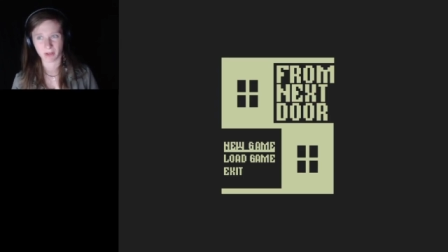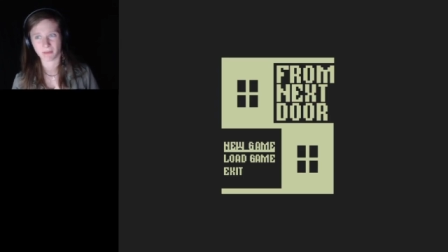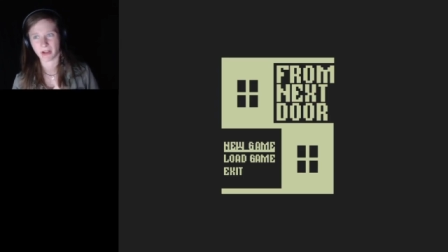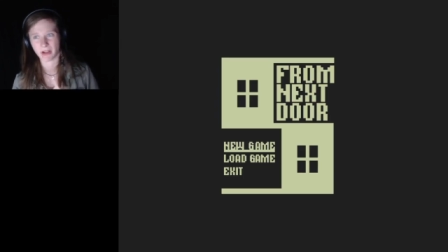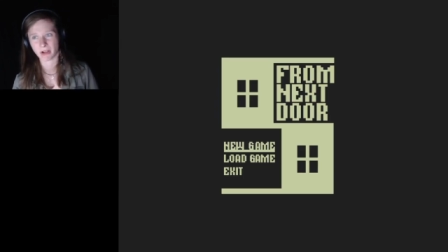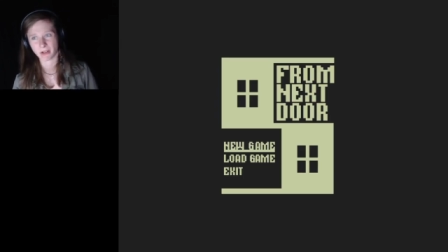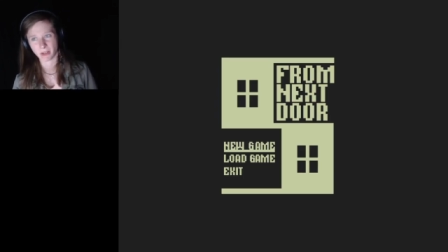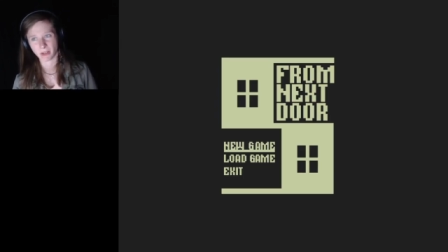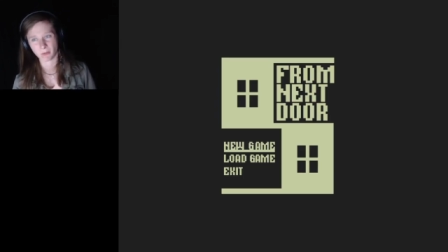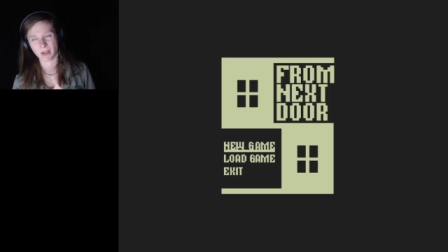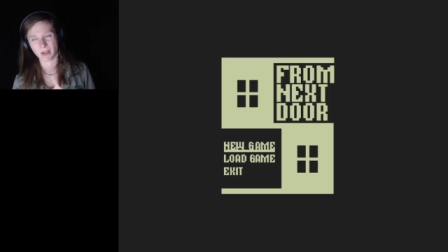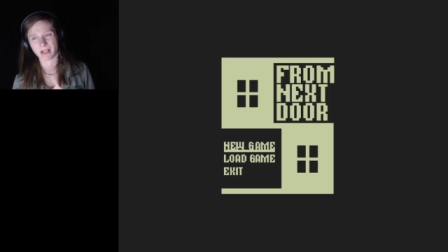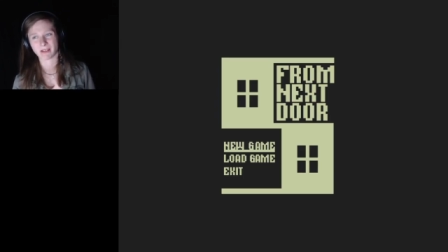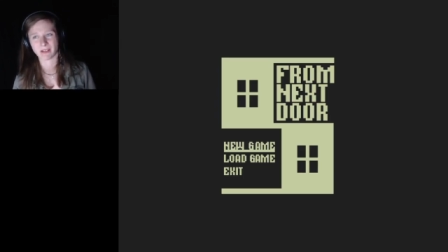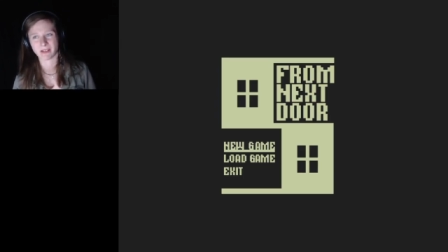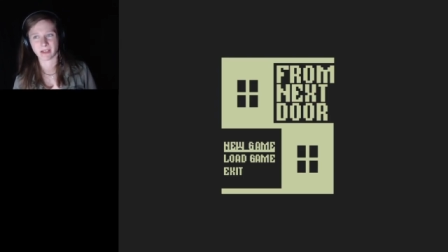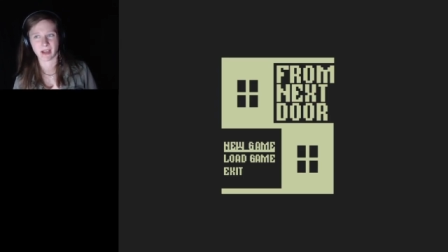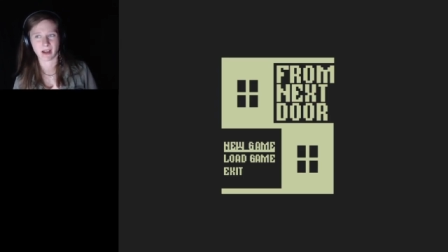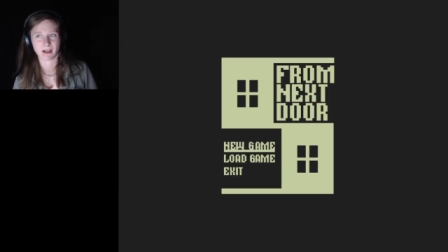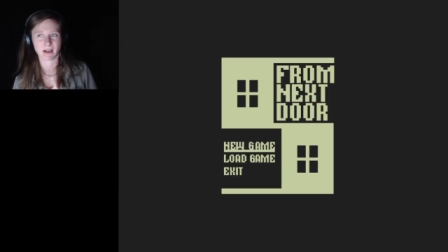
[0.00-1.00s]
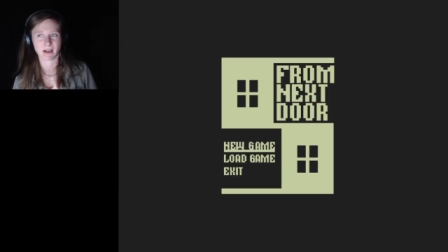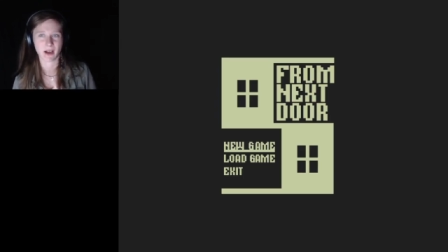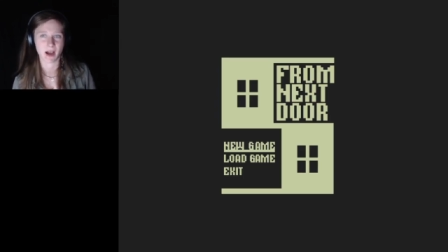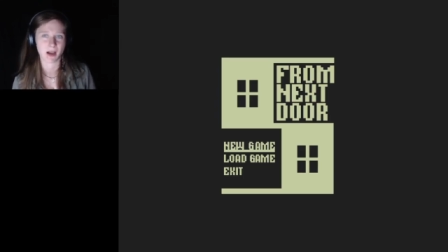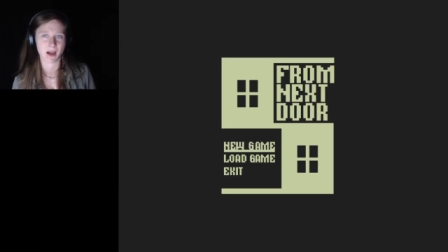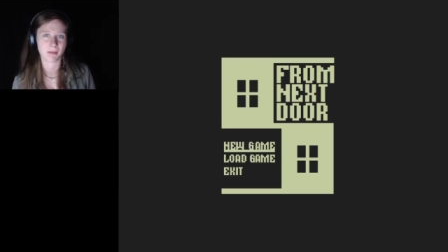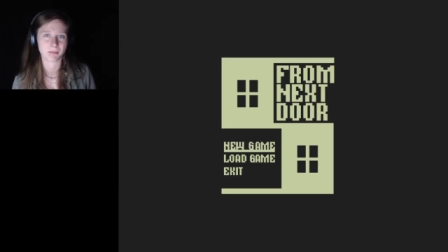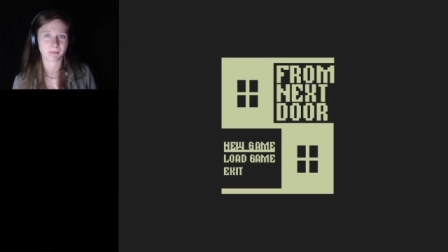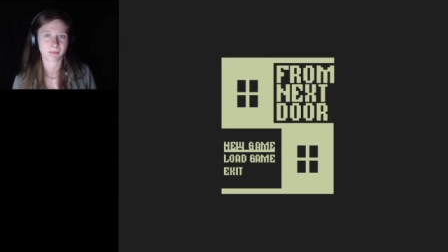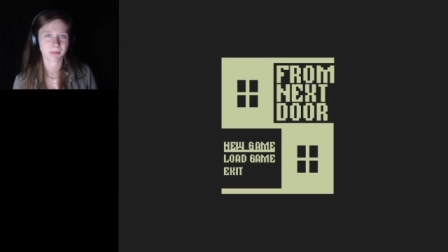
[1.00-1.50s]
of
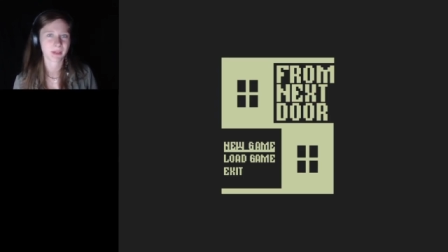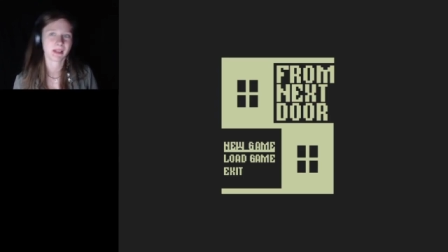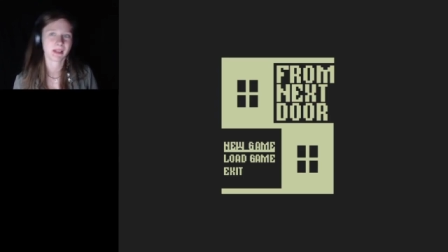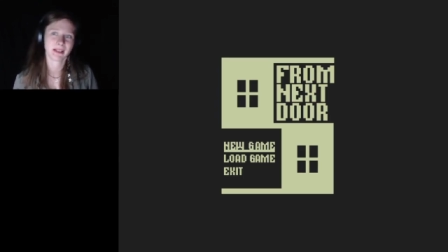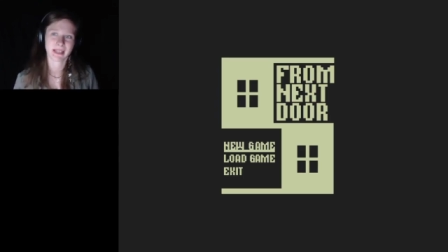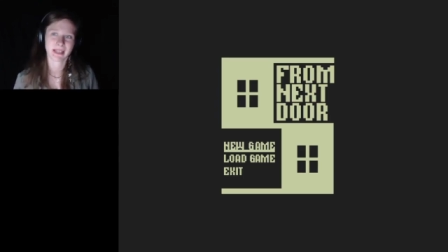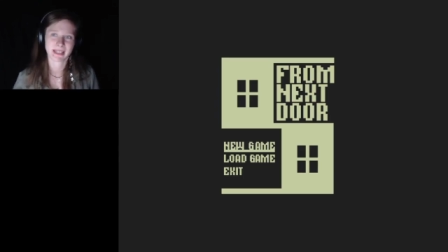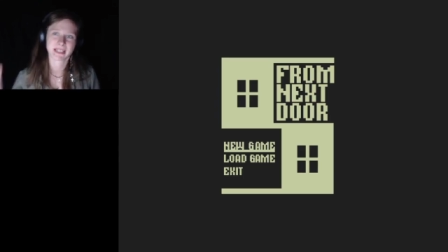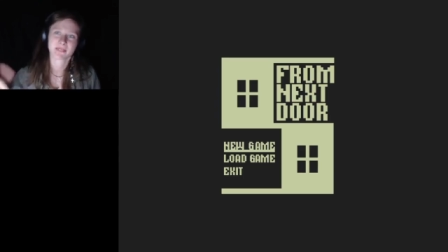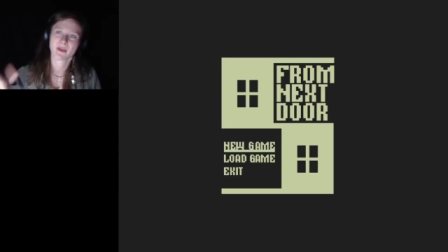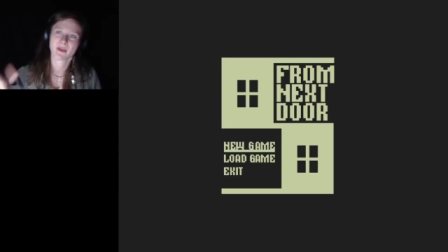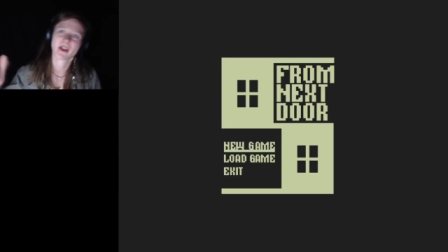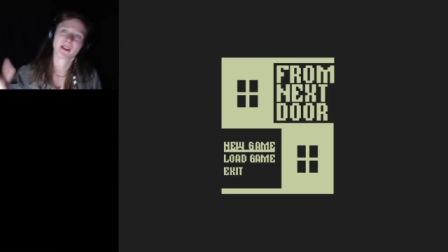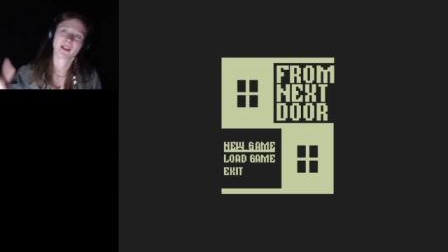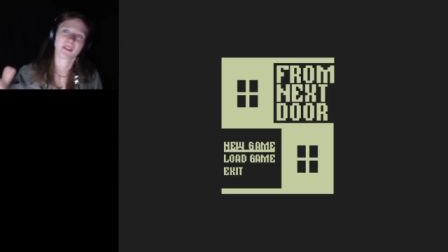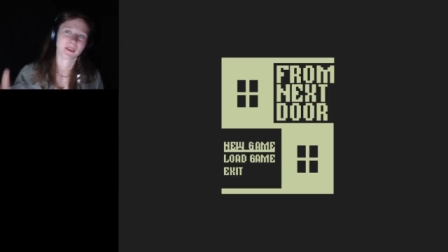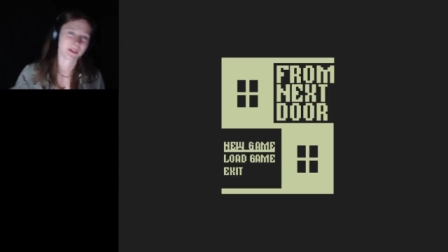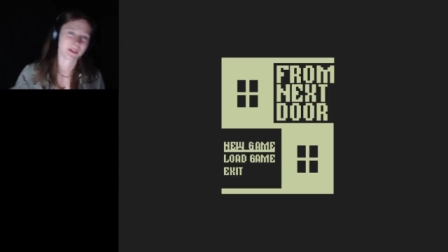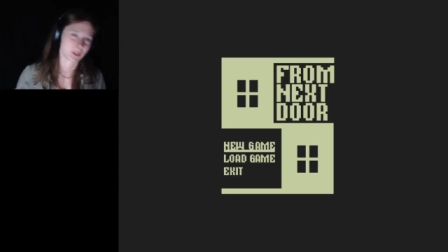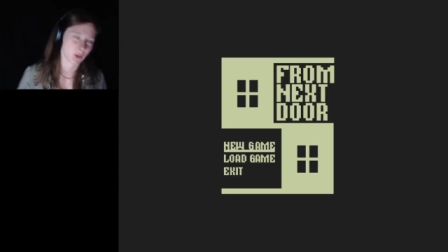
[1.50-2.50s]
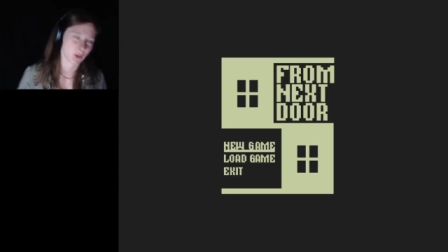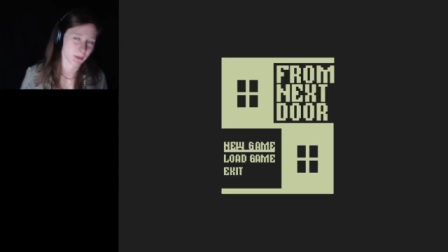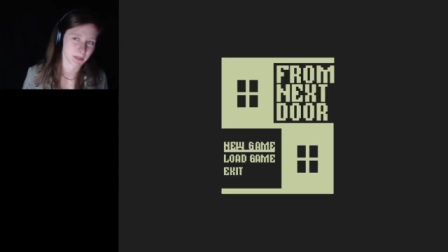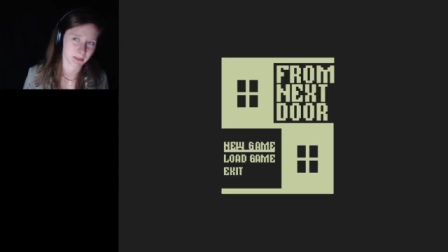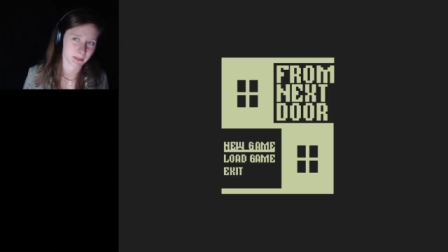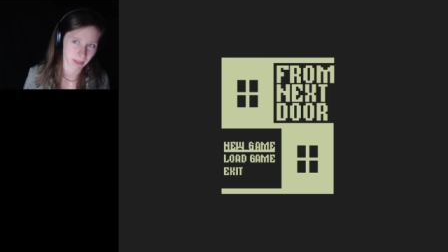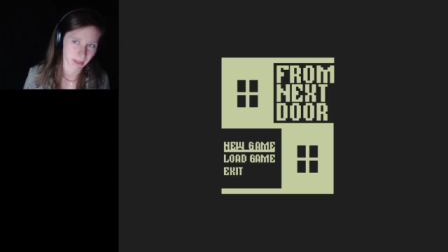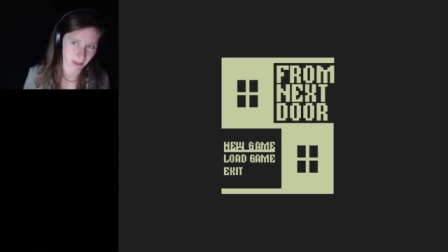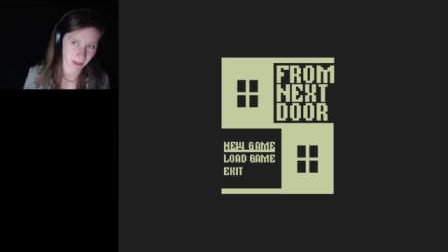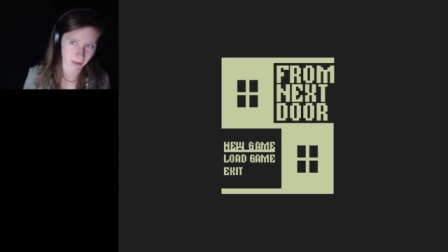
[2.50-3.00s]
arialwicklund.com. A link is found in the
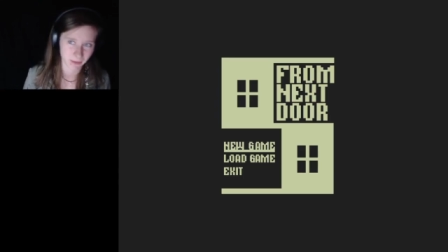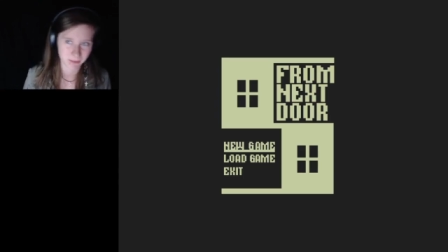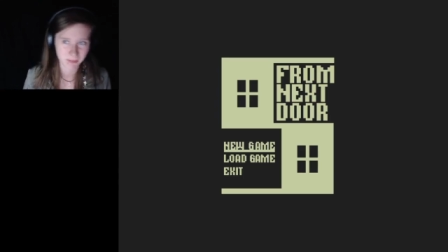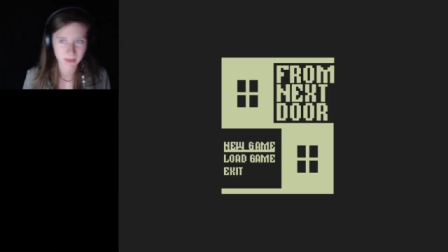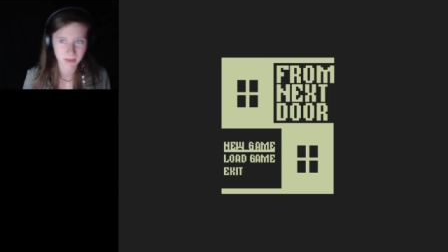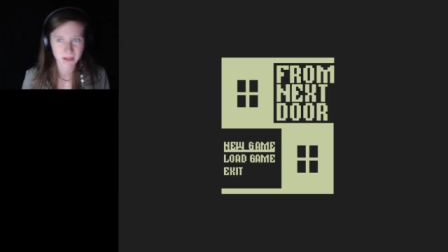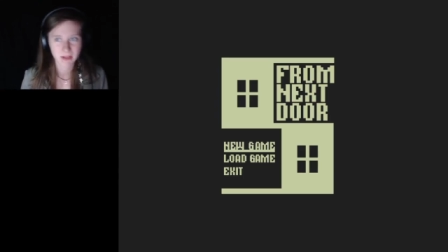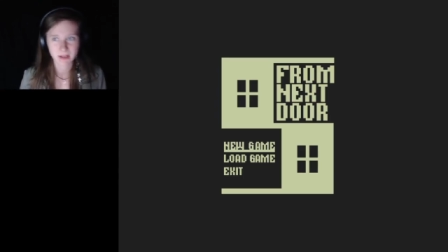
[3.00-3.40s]
description below.